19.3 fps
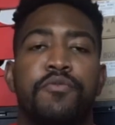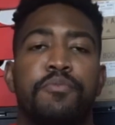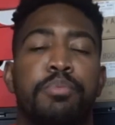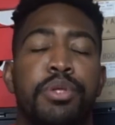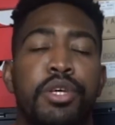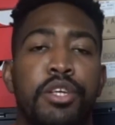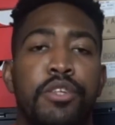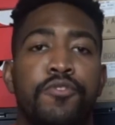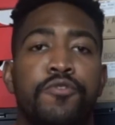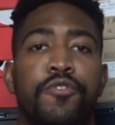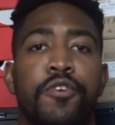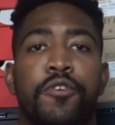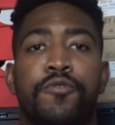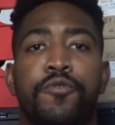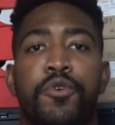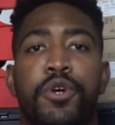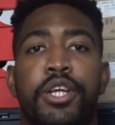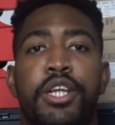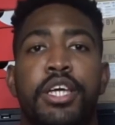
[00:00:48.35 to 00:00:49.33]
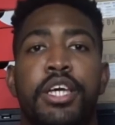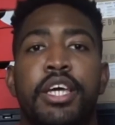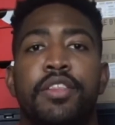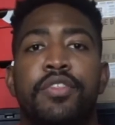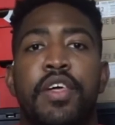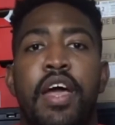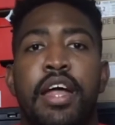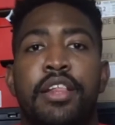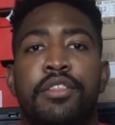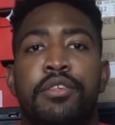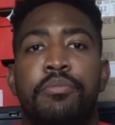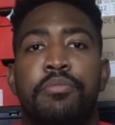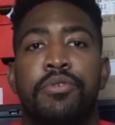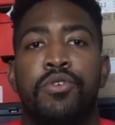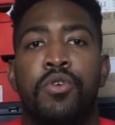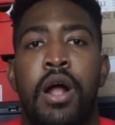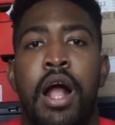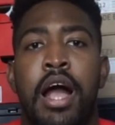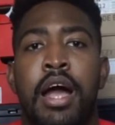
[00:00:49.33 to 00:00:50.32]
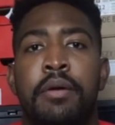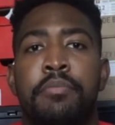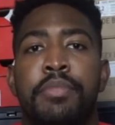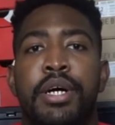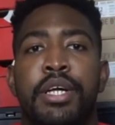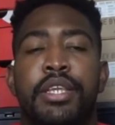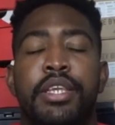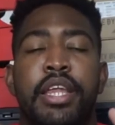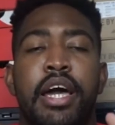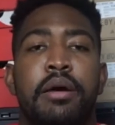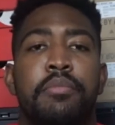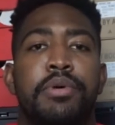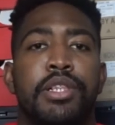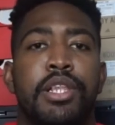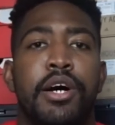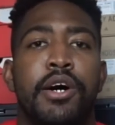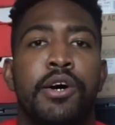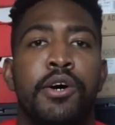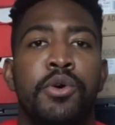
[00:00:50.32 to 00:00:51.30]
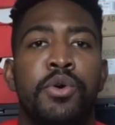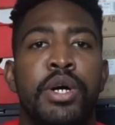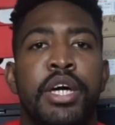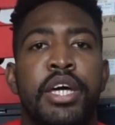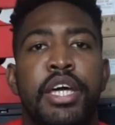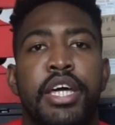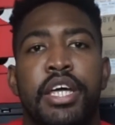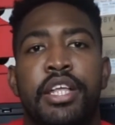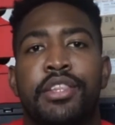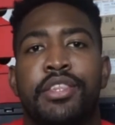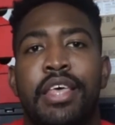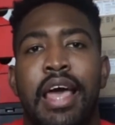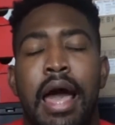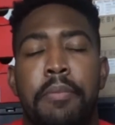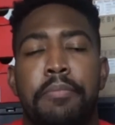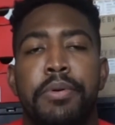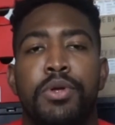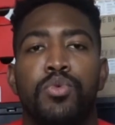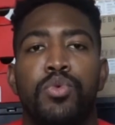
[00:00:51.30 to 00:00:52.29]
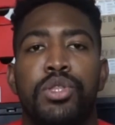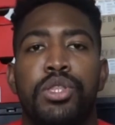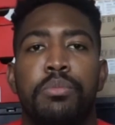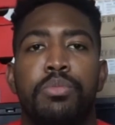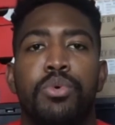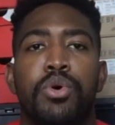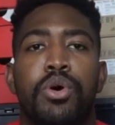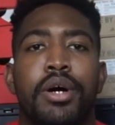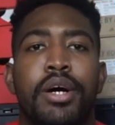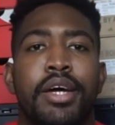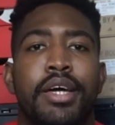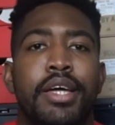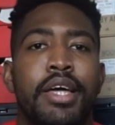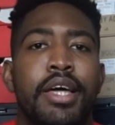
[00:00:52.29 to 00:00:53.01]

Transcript: please feel free to hit that subscribe button down below and tap in with the boy.